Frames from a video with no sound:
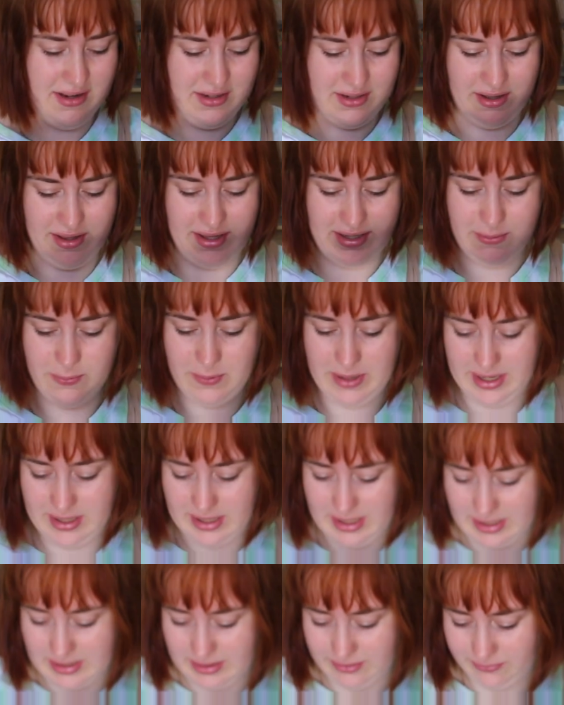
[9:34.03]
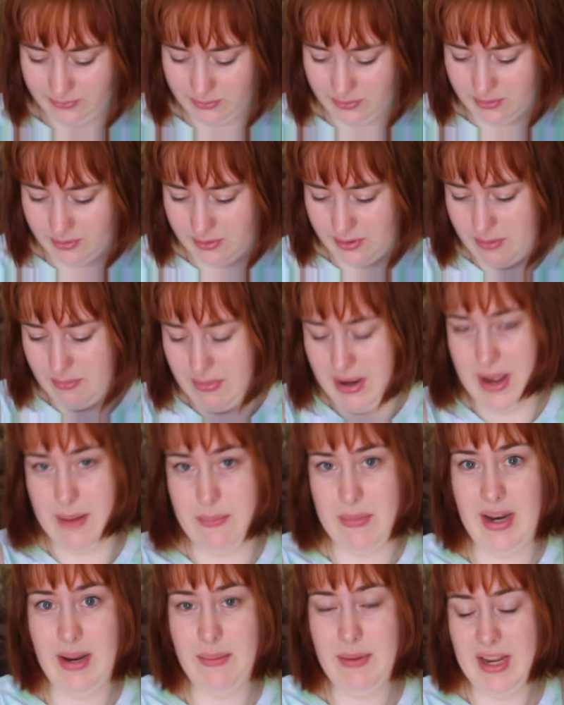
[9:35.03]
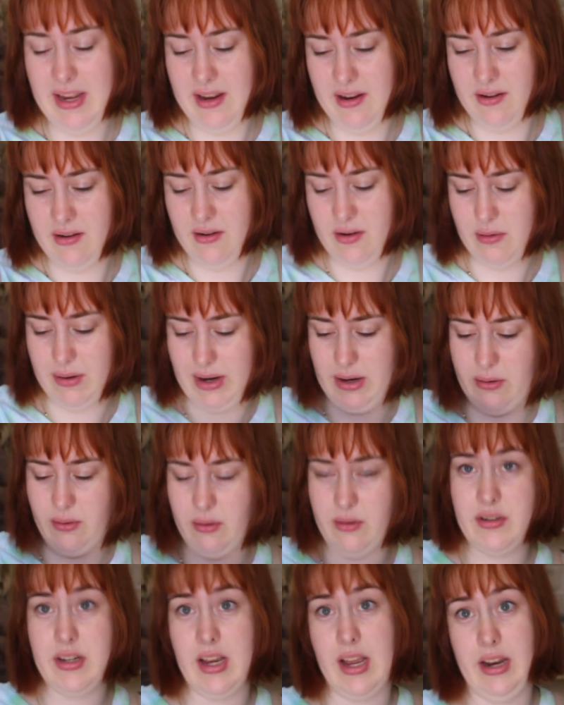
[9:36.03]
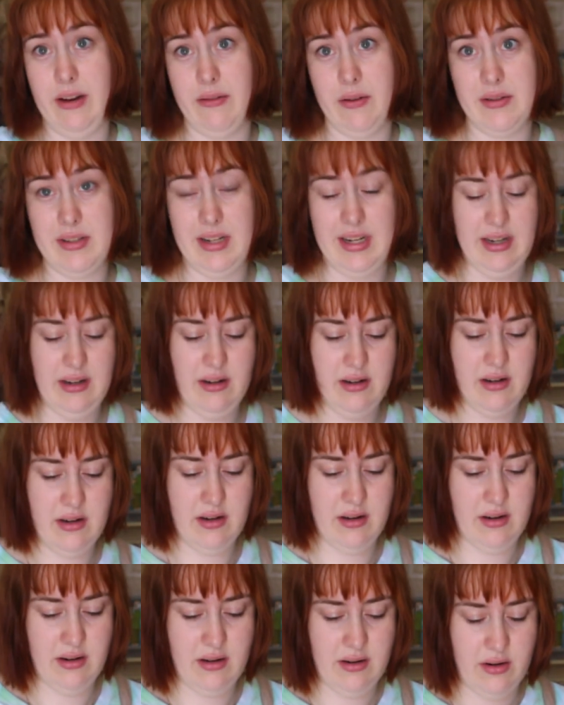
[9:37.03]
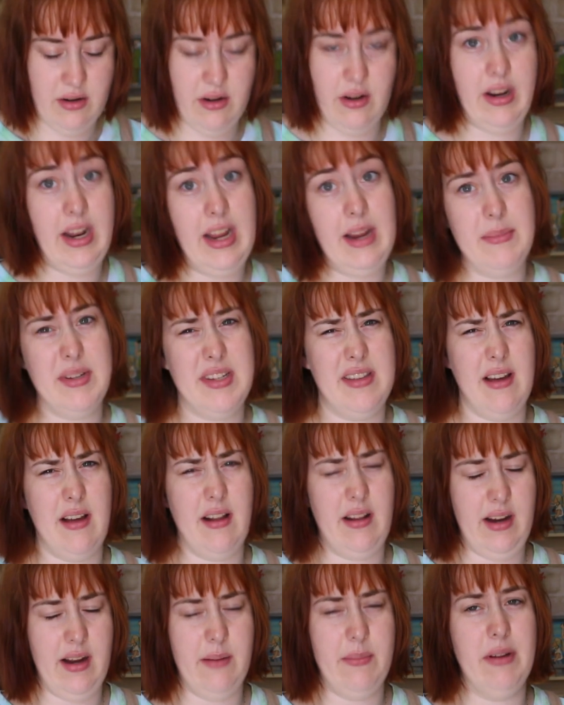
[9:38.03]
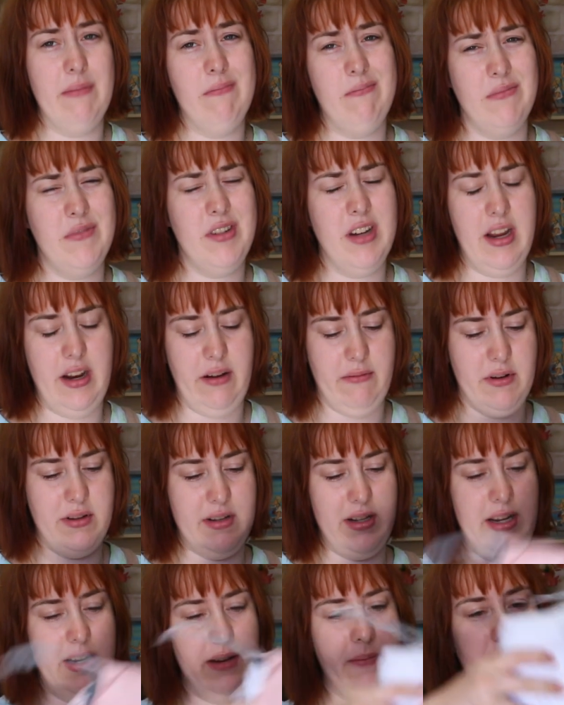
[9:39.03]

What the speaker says: So this wig is for my mini me, who I call Tiny Rosalie. Her name is Thalia, but Tiny Rosalie.